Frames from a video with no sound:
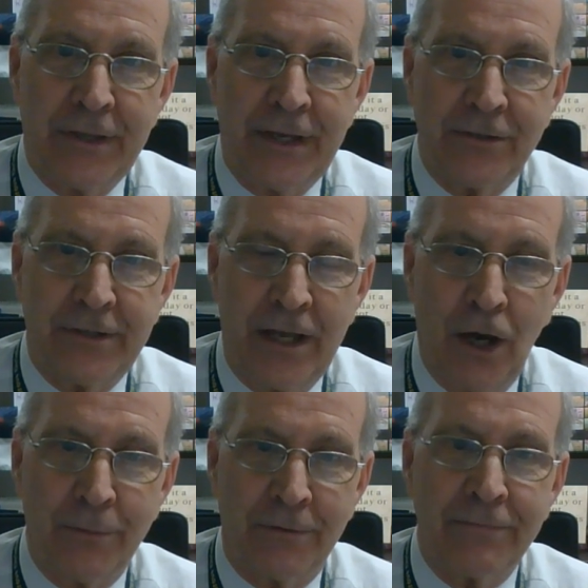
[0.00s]
things to
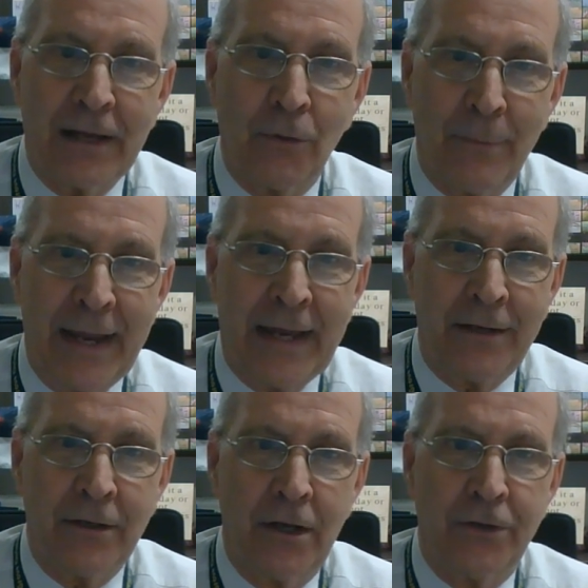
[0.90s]
help their fellow
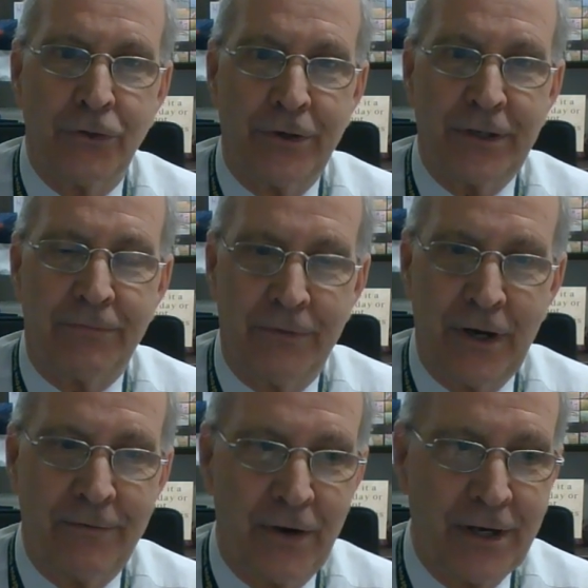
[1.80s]
man during this
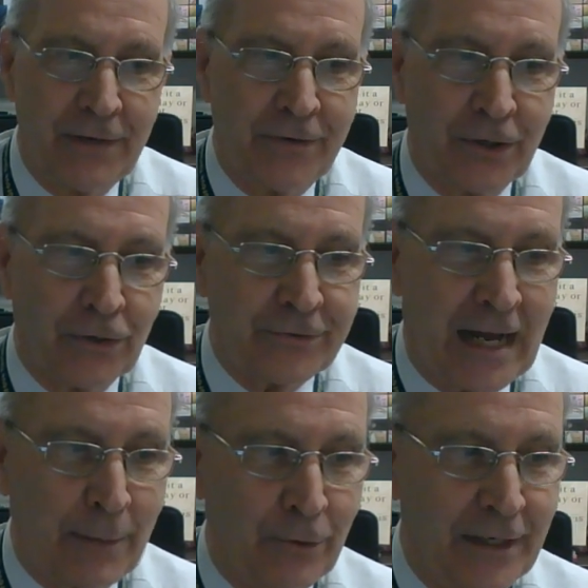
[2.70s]
very, very difficult
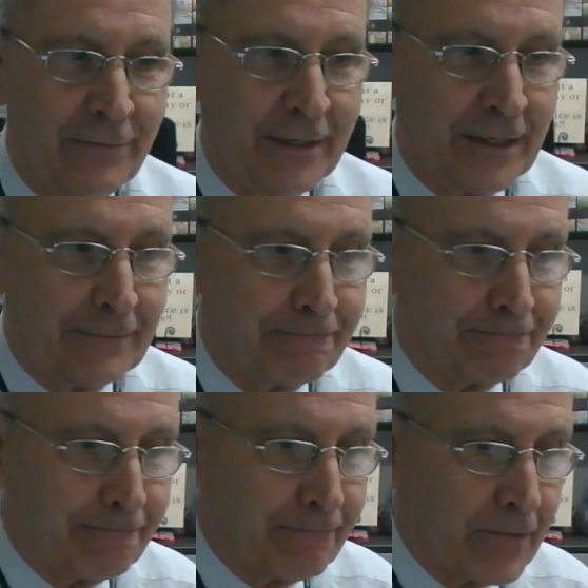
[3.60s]
time we're living in.
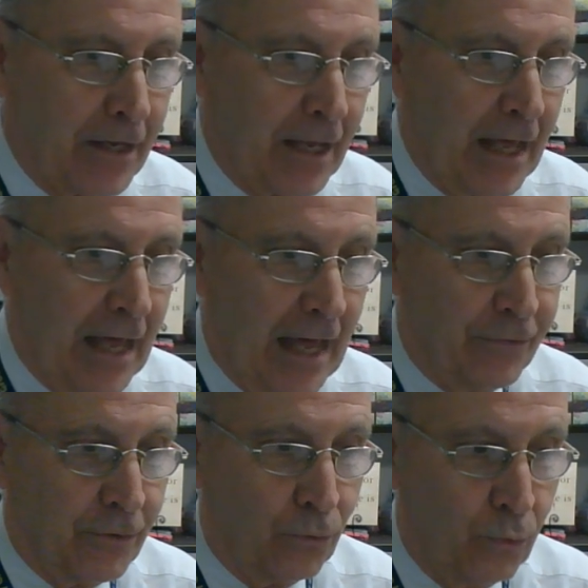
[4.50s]

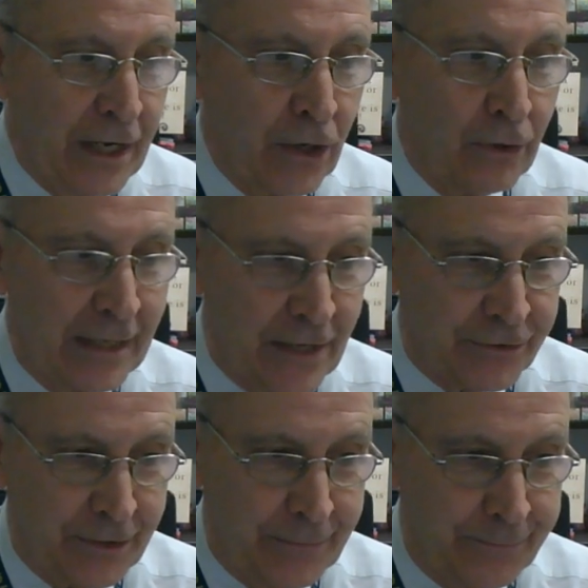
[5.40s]
And the real
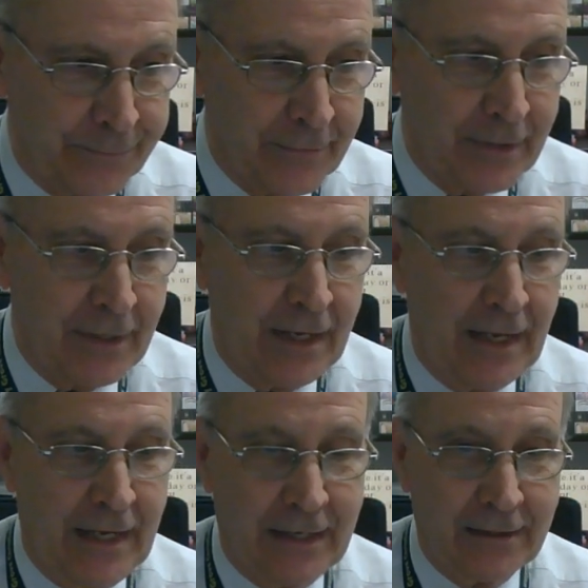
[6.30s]
lesson
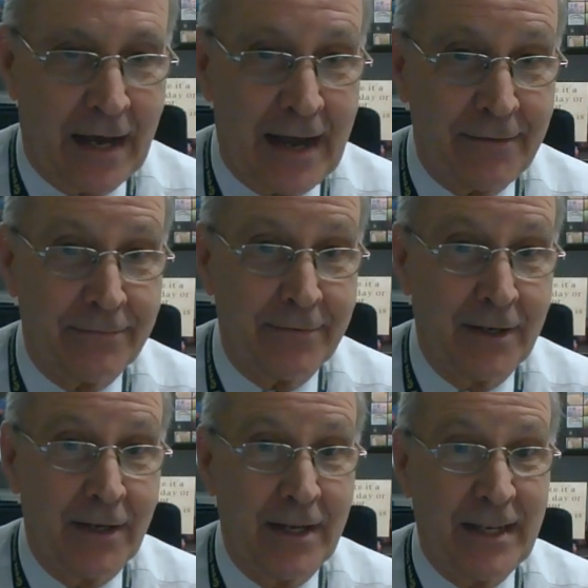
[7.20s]
in life
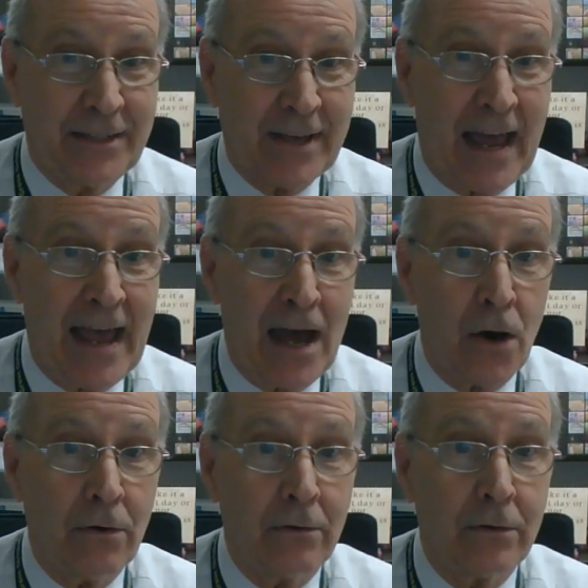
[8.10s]
is
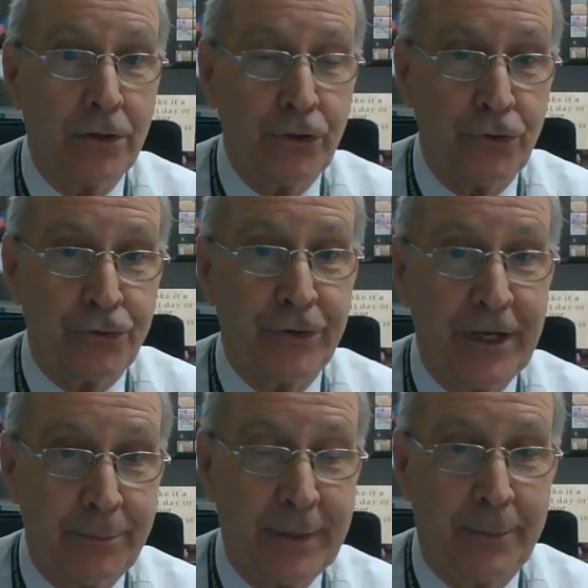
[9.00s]
how you
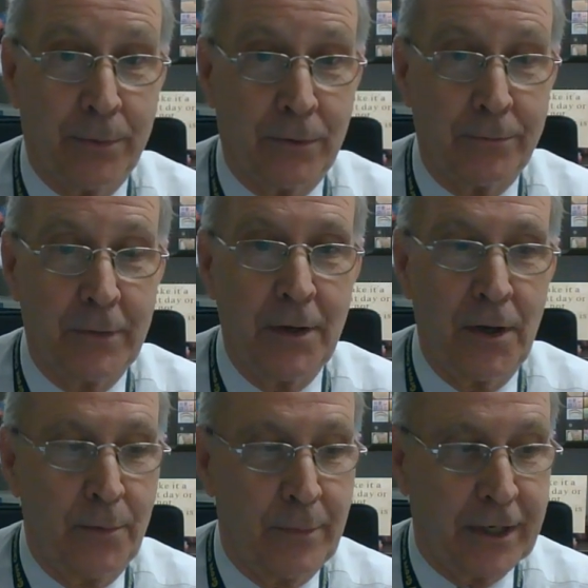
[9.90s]
treat people
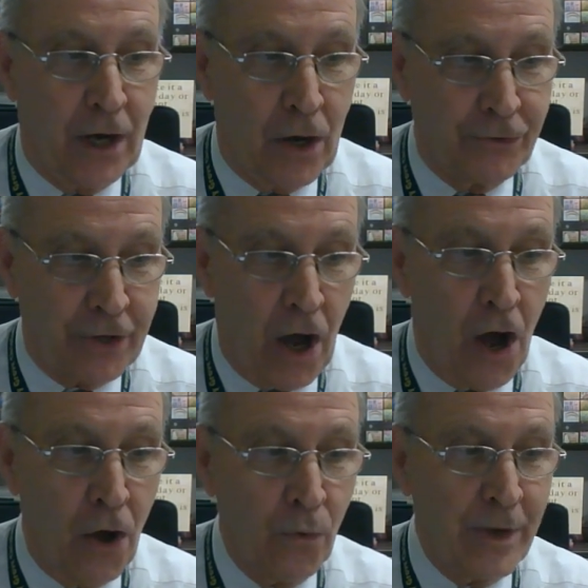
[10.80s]
because
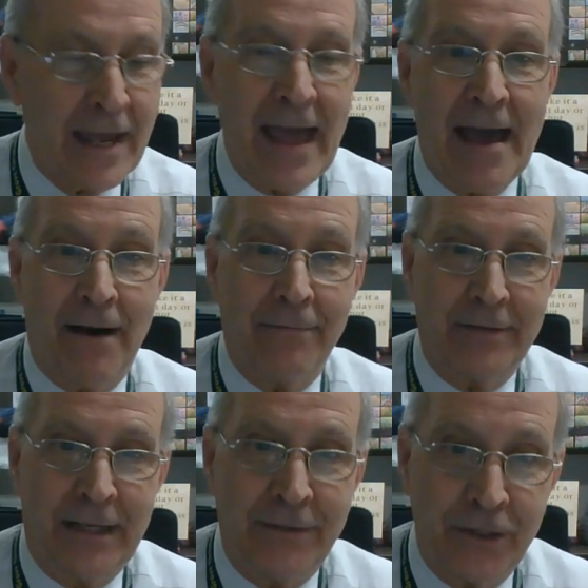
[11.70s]
all we have
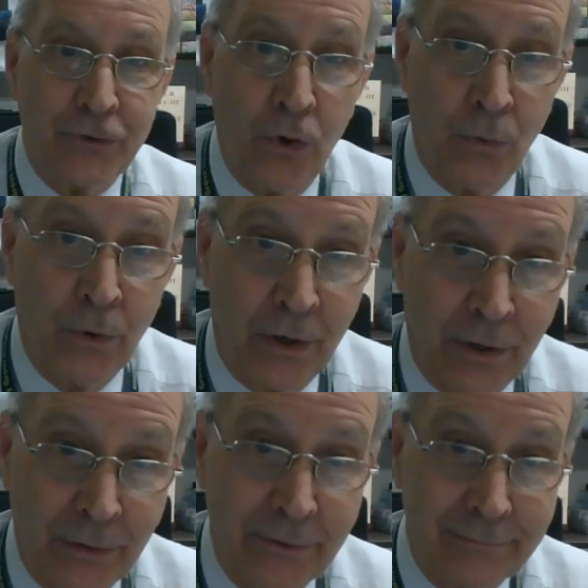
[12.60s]
in this old
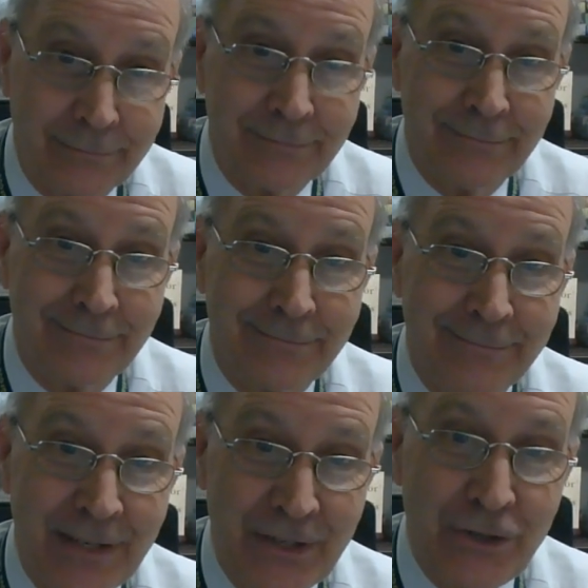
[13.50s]
world
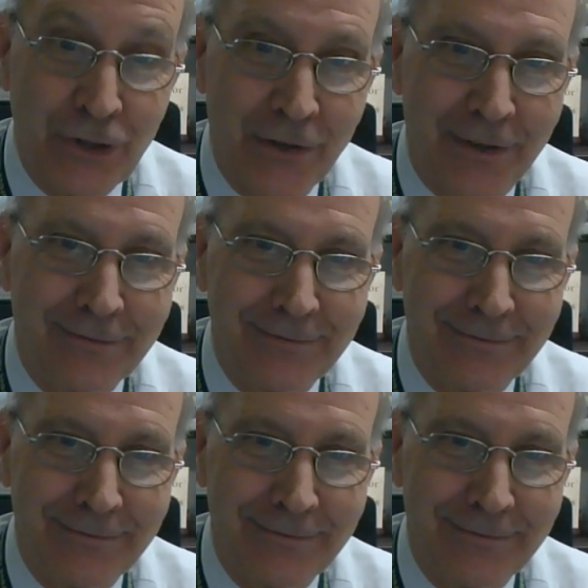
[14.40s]
is each other.